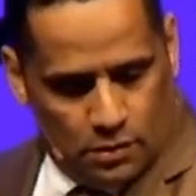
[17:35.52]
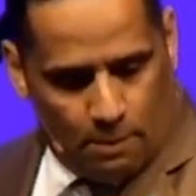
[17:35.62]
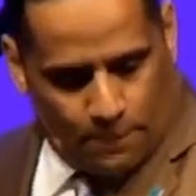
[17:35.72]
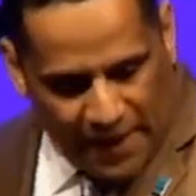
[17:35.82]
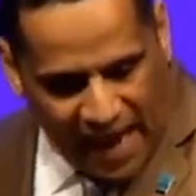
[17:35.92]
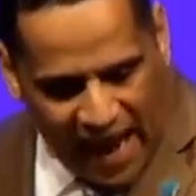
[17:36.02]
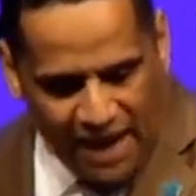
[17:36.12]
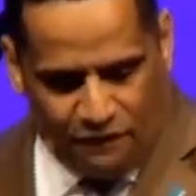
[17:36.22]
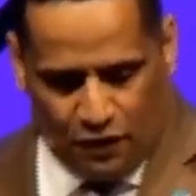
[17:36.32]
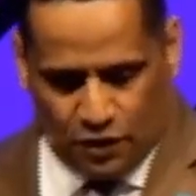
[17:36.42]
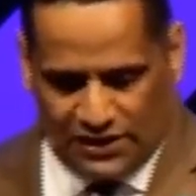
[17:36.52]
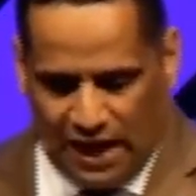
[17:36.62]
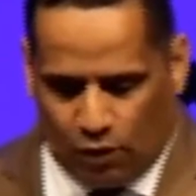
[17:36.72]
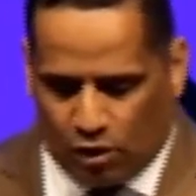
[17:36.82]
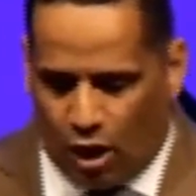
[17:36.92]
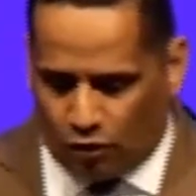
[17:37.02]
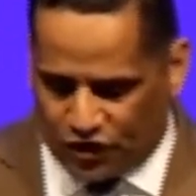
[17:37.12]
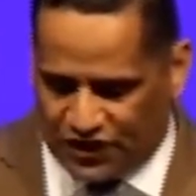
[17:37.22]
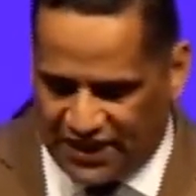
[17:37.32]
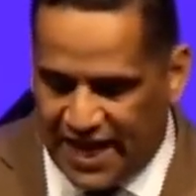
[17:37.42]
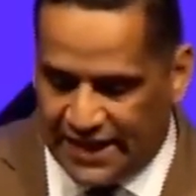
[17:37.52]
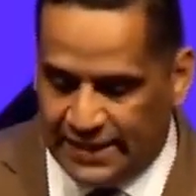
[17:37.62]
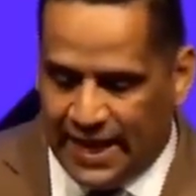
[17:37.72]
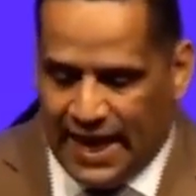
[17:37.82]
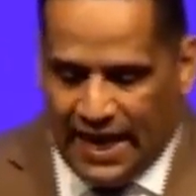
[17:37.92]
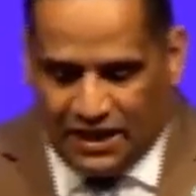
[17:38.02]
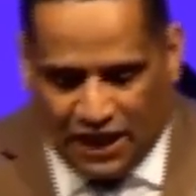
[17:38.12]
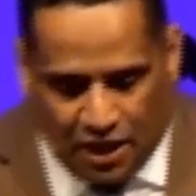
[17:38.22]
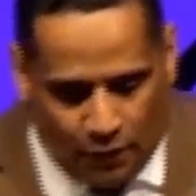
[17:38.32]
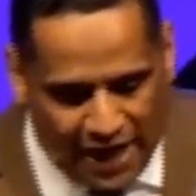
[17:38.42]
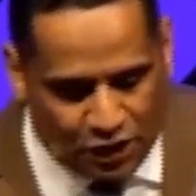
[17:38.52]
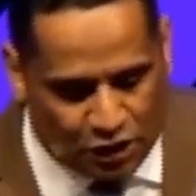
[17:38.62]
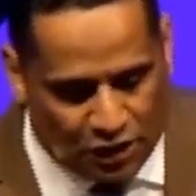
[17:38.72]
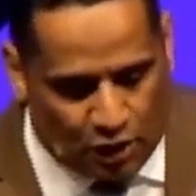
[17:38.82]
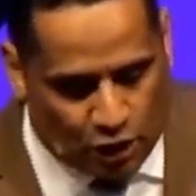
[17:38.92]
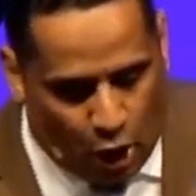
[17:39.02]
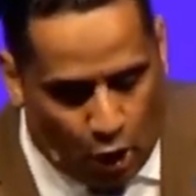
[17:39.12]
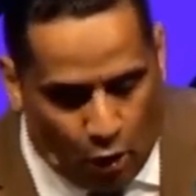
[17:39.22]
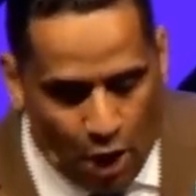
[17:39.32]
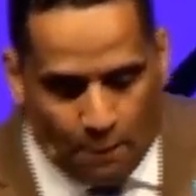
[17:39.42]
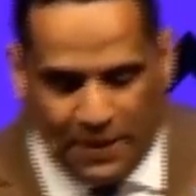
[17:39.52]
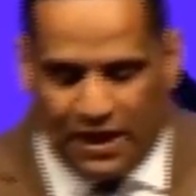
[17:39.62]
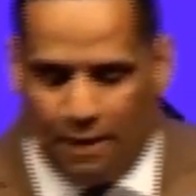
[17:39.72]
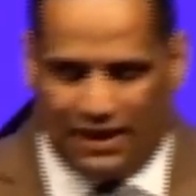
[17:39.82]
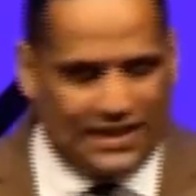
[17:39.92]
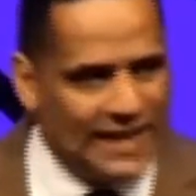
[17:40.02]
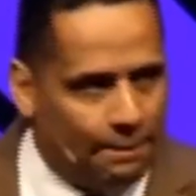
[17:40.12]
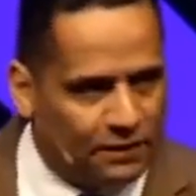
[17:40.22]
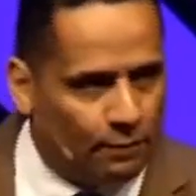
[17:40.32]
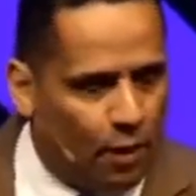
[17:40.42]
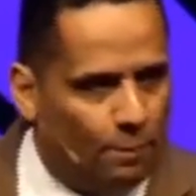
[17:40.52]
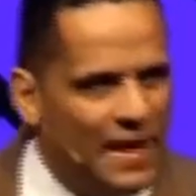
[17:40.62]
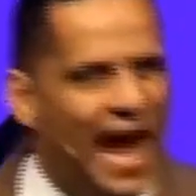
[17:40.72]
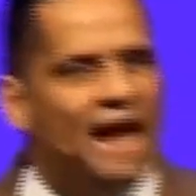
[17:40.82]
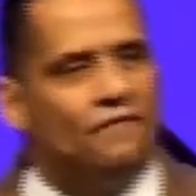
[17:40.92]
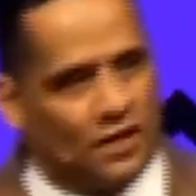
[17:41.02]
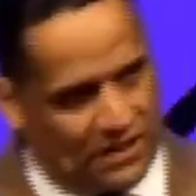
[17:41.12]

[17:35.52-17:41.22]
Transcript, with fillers: behaviors that were called sin in a generation ago become acceptable behaviors